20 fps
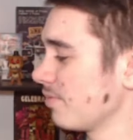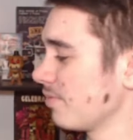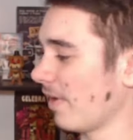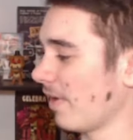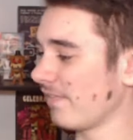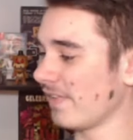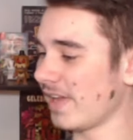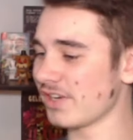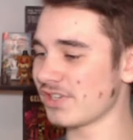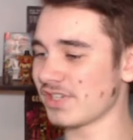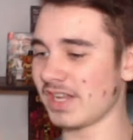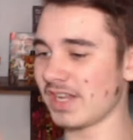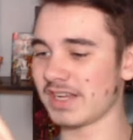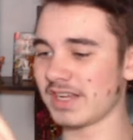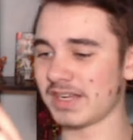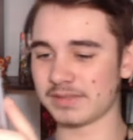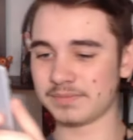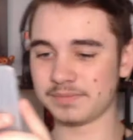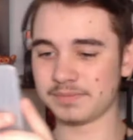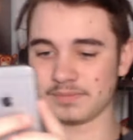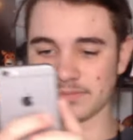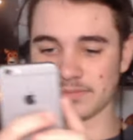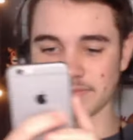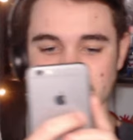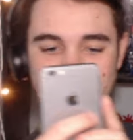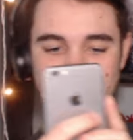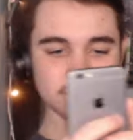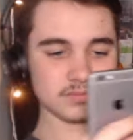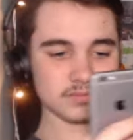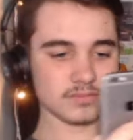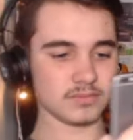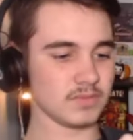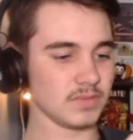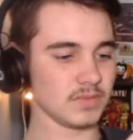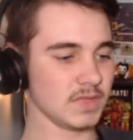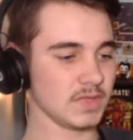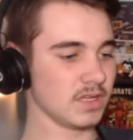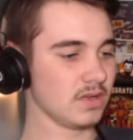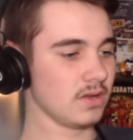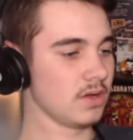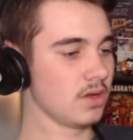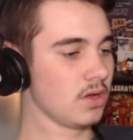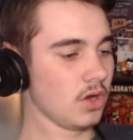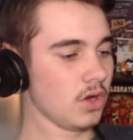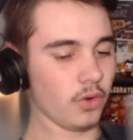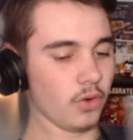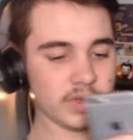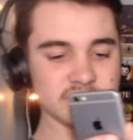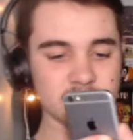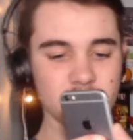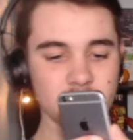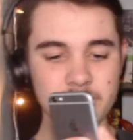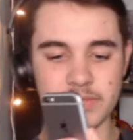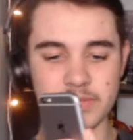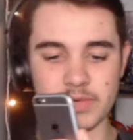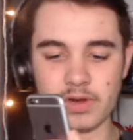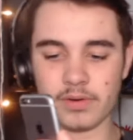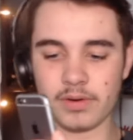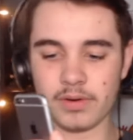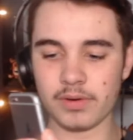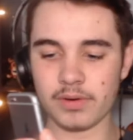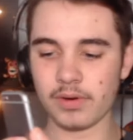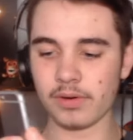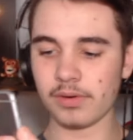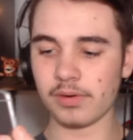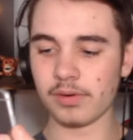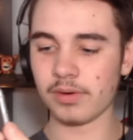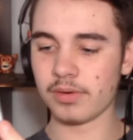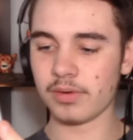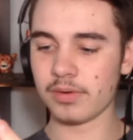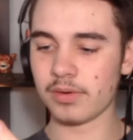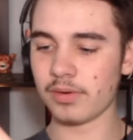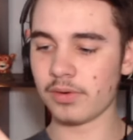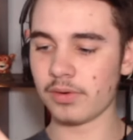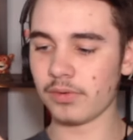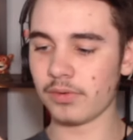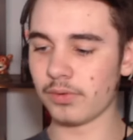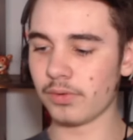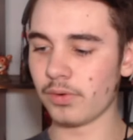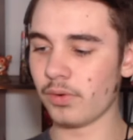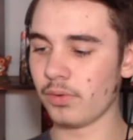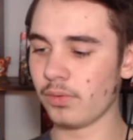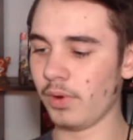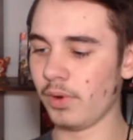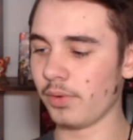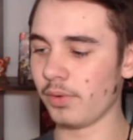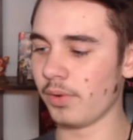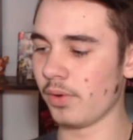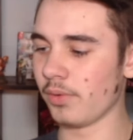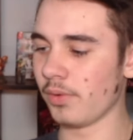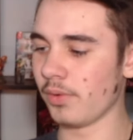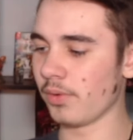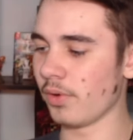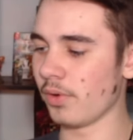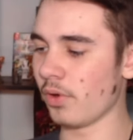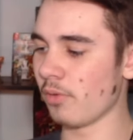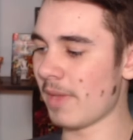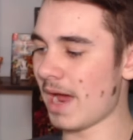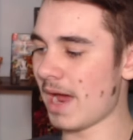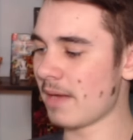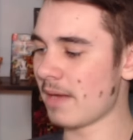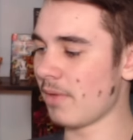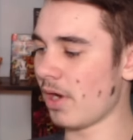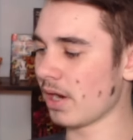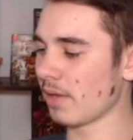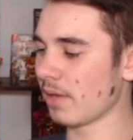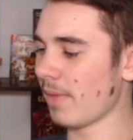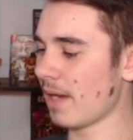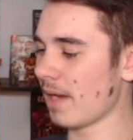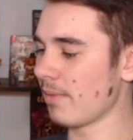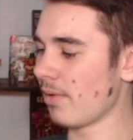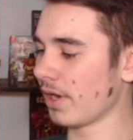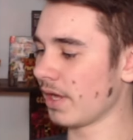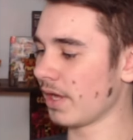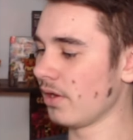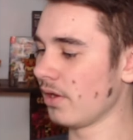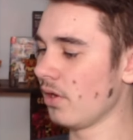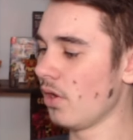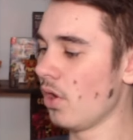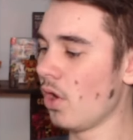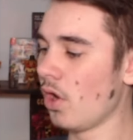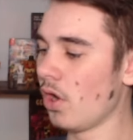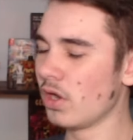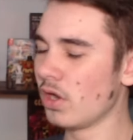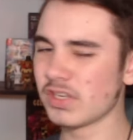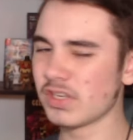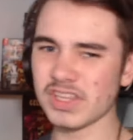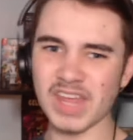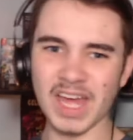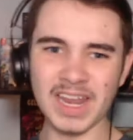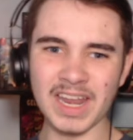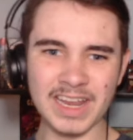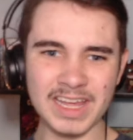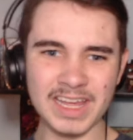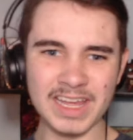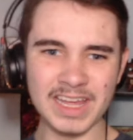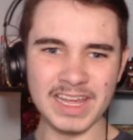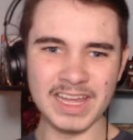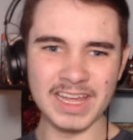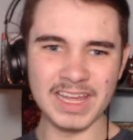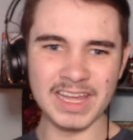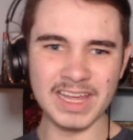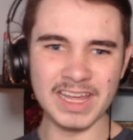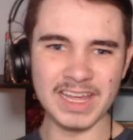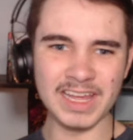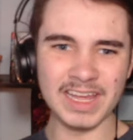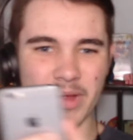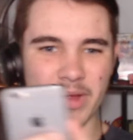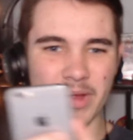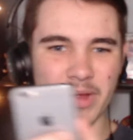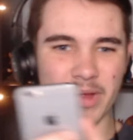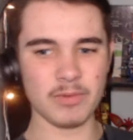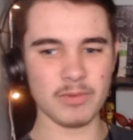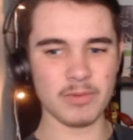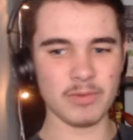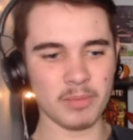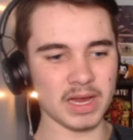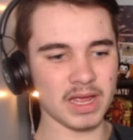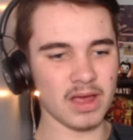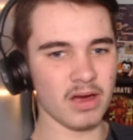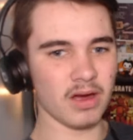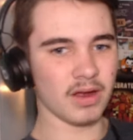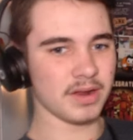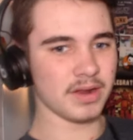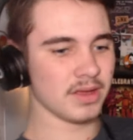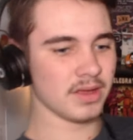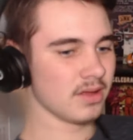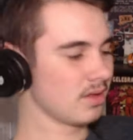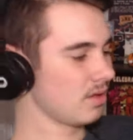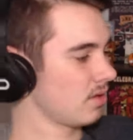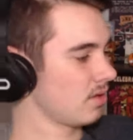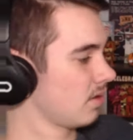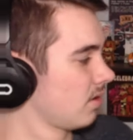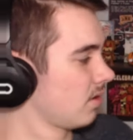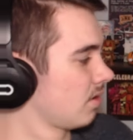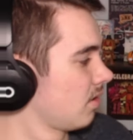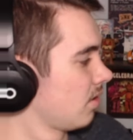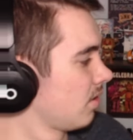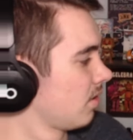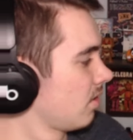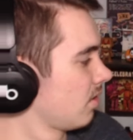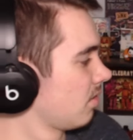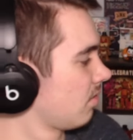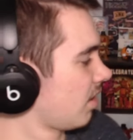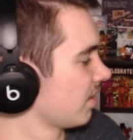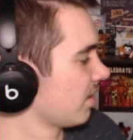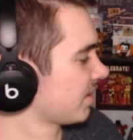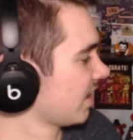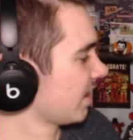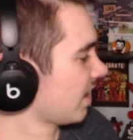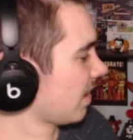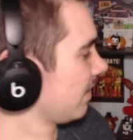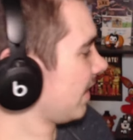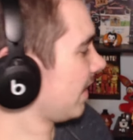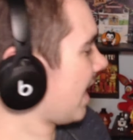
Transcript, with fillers: my flashlight. What's up? No, no, no, no, no, no, no, no, no, no, no, no, no. Bad Bonnie, Bad Bonnie. Did that, like, cam? Oh my god. I think I'm